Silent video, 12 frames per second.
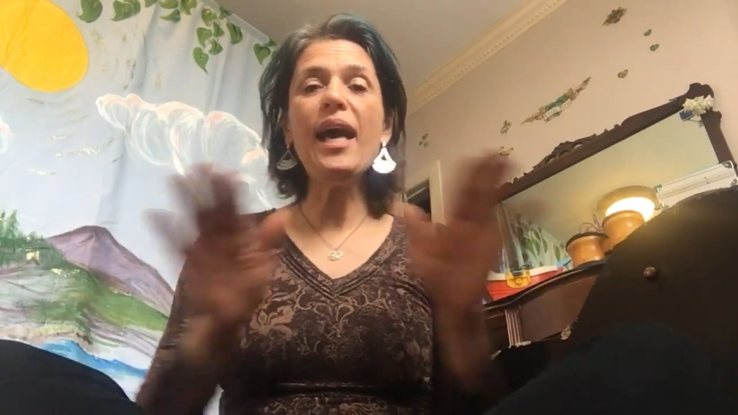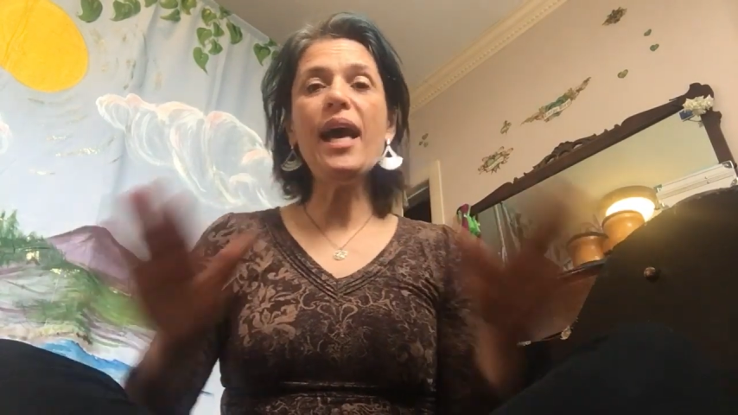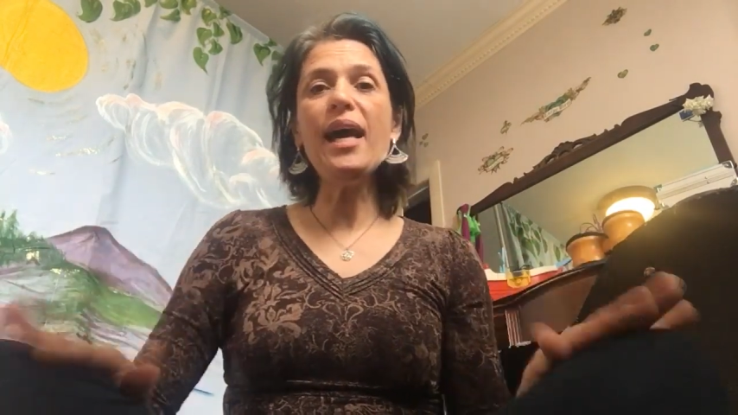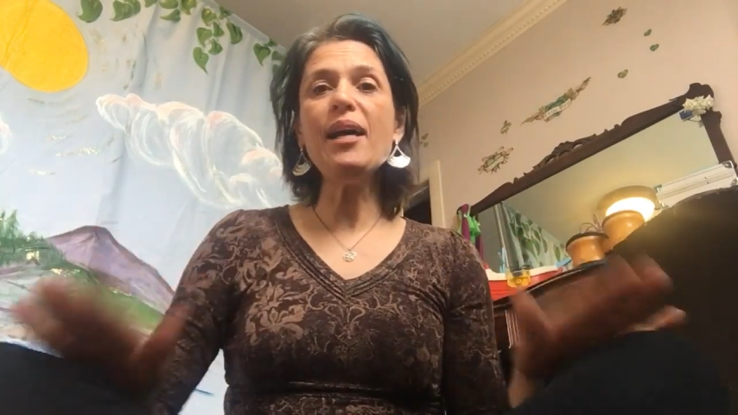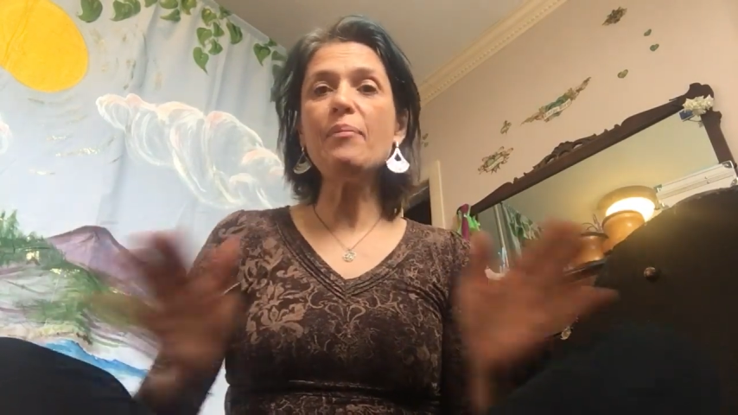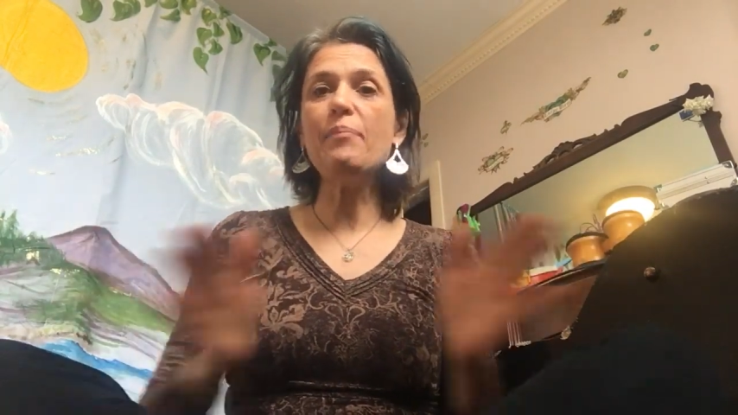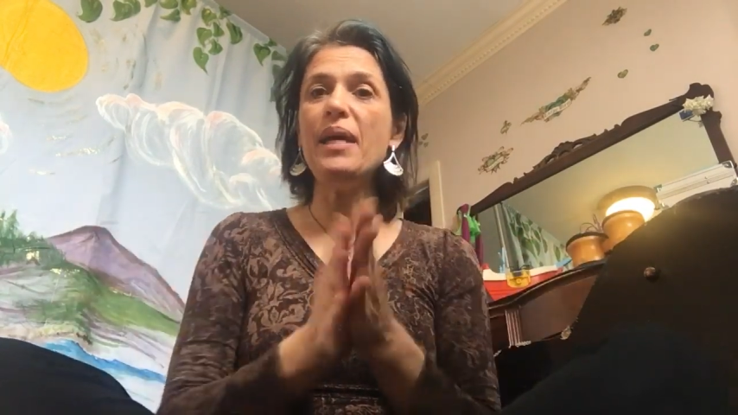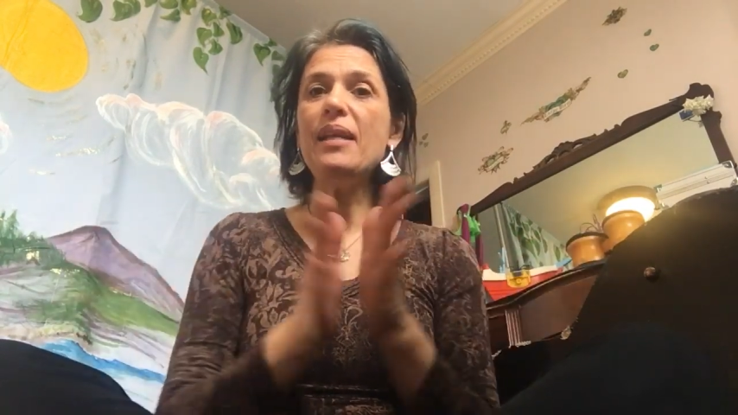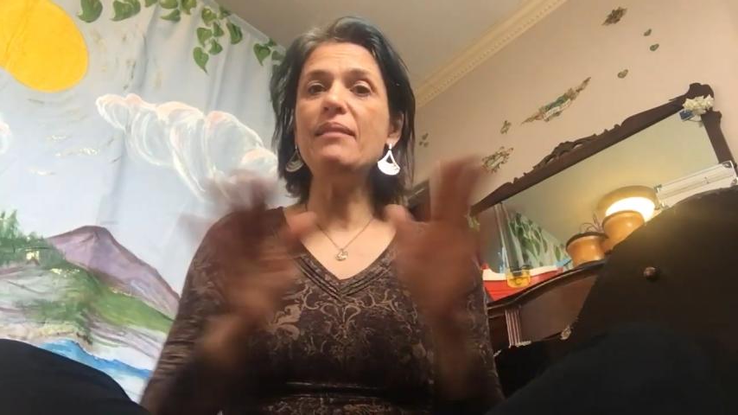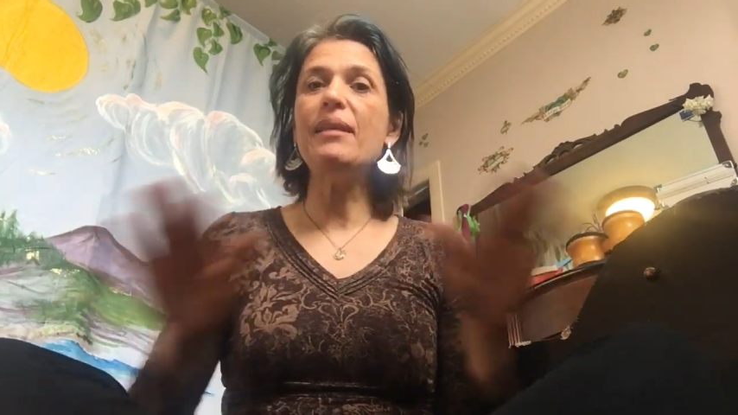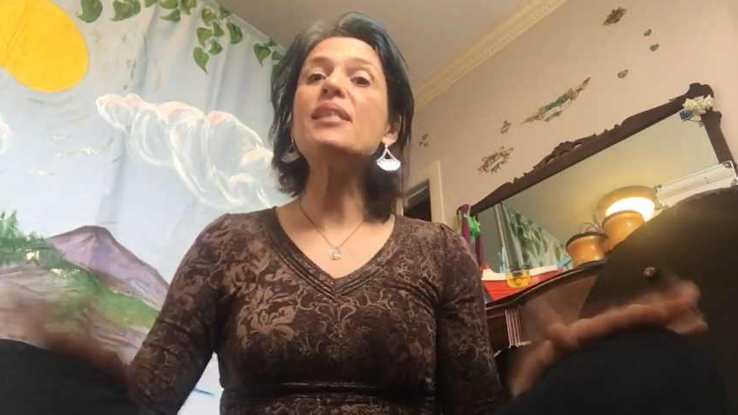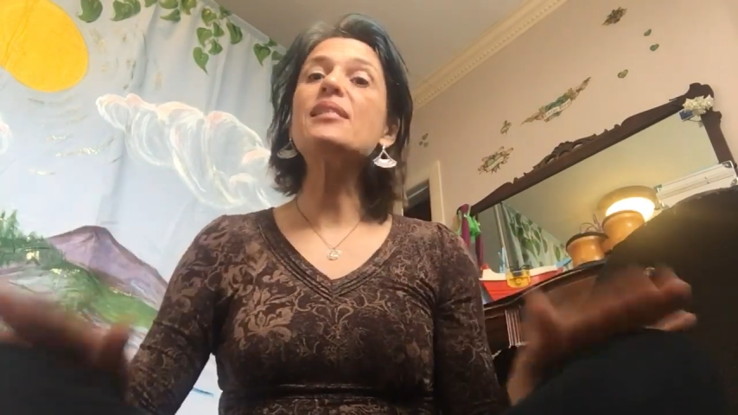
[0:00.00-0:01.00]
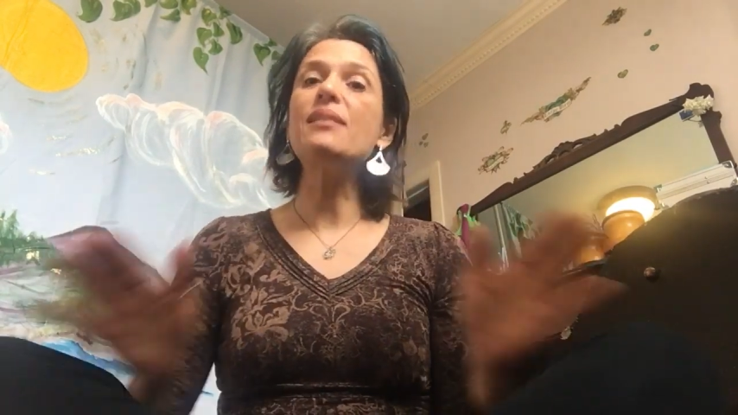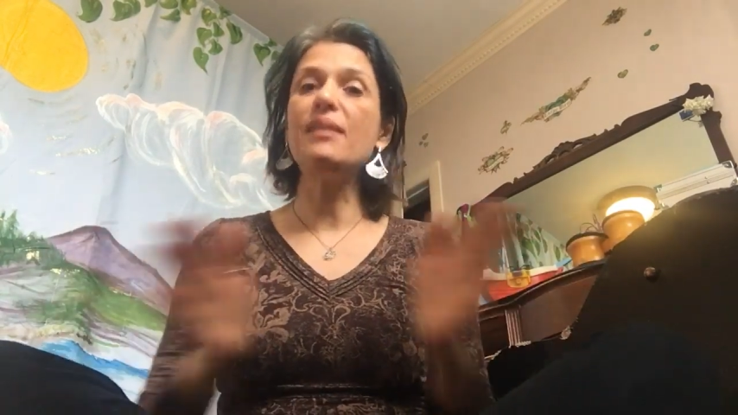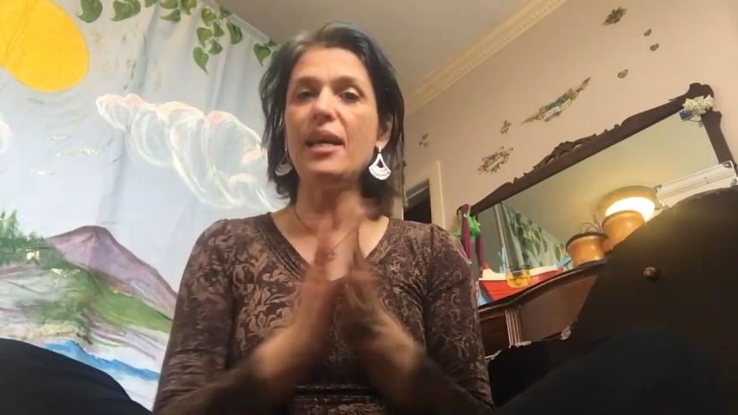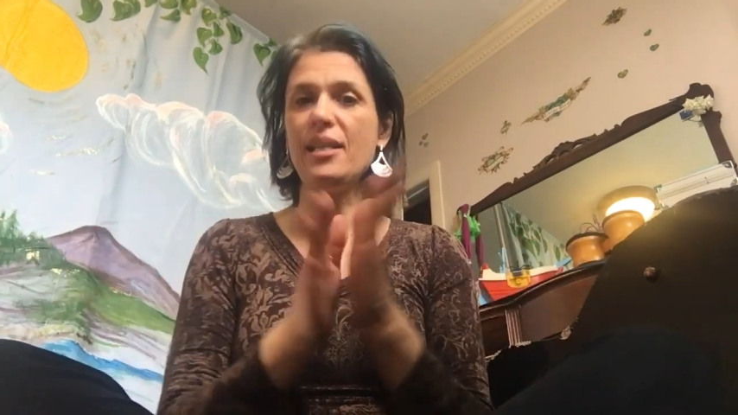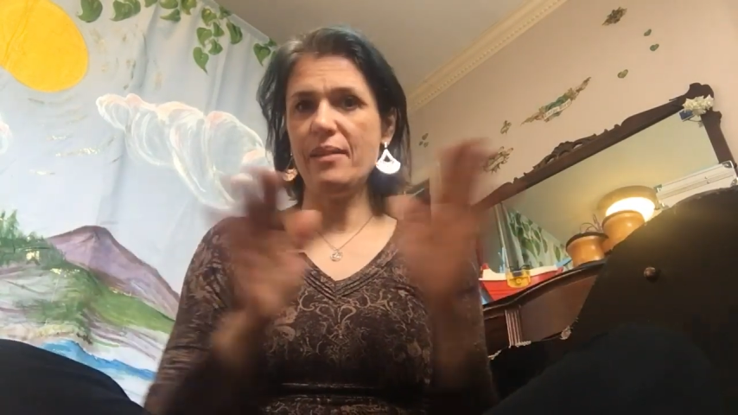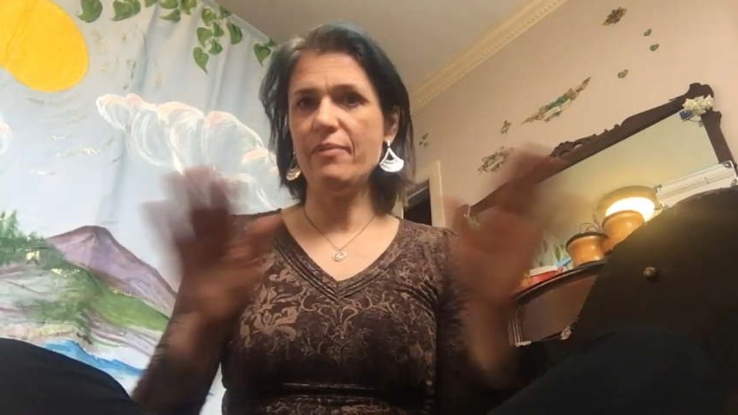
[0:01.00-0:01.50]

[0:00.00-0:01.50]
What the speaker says: Armelle? That's the last